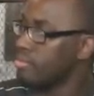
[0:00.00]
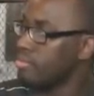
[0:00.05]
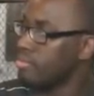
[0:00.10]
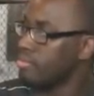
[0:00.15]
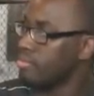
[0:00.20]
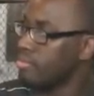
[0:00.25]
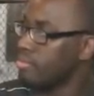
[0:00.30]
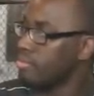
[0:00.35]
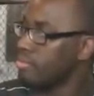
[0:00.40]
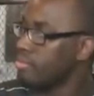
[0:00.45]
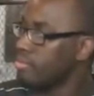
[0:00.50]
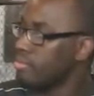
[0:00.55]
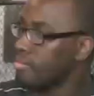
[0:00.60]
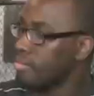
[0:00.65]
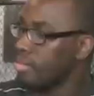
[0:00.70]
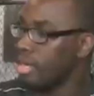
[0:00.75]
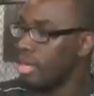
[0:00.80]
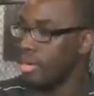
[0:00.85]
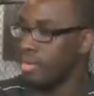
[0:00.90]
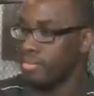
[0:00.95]

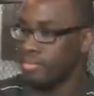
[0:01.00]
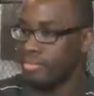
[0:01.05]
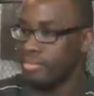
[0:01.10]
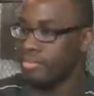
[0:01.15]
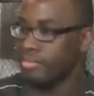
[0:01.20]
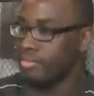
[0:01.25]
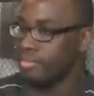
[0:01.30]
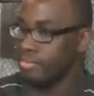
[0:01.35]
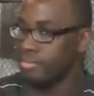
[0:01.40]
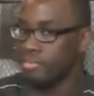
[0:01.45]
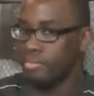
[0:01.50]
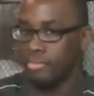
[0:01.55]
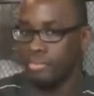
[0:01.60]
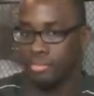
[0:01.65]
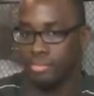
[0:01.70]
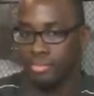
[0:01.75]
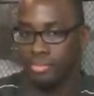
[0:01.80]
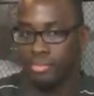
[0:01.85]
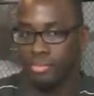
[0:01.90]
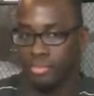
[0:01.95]

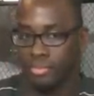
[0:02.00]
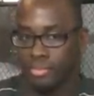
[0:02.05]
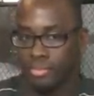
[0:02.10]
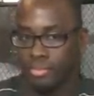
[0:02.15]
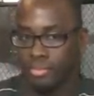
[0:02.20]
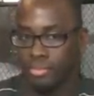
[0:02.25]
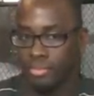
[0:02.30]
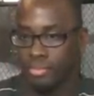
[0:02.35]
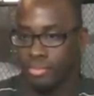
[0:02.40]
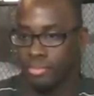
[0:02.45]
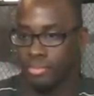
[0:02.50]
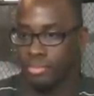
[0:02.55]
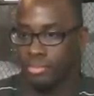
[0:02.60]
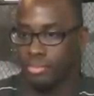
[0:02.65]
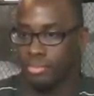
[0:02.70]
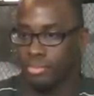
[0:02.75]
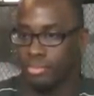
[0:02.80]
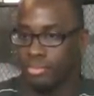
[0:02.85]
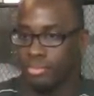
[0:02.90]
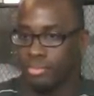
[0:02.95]

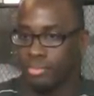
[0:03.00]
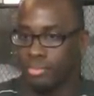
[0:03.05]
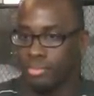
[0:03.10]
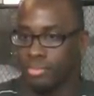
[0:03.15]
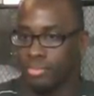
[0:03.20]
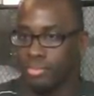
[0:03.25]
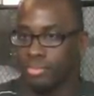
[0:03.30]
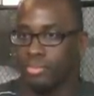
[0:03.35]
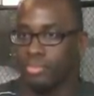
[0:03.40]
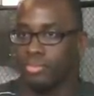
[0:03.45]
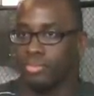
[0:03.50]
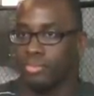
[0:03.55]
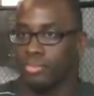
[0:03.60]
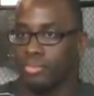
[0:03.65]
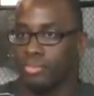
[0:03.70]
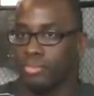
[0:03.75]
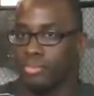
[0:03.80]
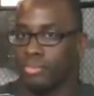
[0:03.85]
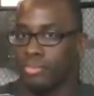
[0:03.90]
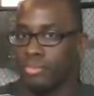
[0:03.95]

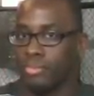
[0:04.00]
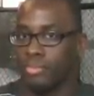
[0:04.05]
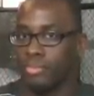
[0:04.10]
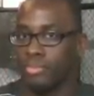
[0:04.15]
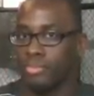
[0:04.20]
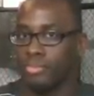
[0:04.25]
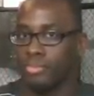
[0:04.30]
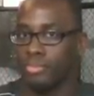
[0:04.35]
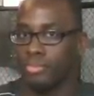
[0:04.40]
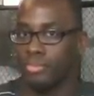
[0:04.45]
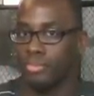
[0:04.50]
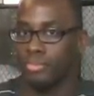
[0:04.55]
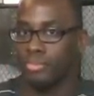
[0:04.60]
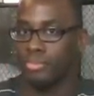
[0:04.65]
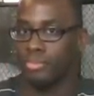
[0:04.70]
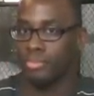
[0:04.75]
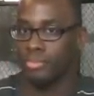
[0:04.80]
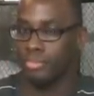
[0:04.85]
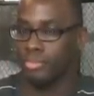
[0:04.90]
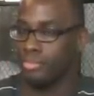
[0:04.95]

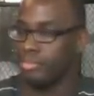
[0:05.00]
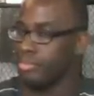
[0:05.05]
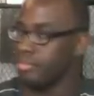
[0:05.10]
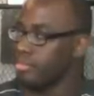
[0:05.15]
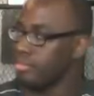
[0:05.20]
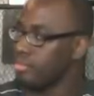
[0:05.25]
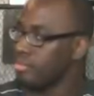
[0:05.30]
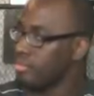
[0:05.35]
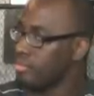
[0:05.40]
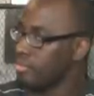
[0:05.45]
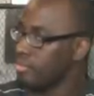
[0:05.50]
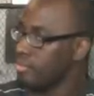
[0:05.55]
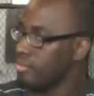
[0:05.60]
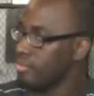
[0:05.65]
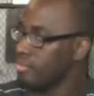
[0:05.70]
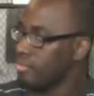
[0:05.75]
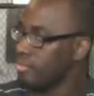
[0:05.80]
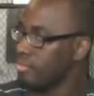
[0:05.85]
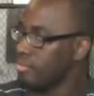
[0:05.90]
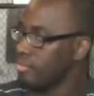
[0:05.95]

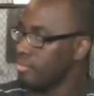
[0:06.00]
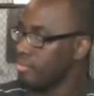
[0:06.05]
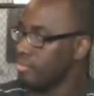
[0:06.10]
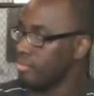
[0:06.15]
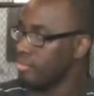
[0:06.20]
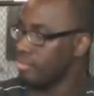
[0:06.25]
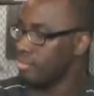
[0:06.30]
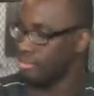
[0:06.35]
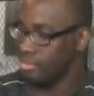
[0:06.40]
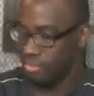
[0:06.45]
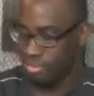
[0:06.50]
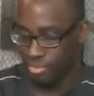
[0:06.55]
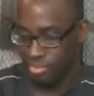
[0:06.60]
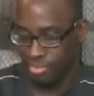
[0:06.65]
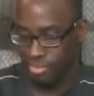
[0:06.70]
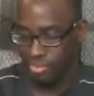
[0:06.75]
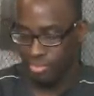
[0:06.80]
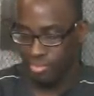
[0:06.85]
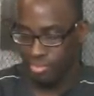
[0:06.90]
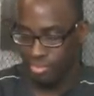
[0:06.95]

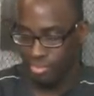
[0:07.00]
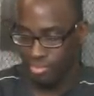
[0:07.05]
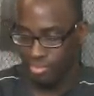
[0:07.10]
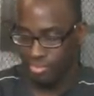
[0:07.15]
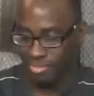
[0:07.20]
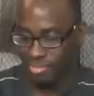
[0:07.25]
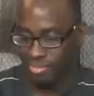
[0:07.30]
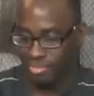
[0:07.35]
[no speech]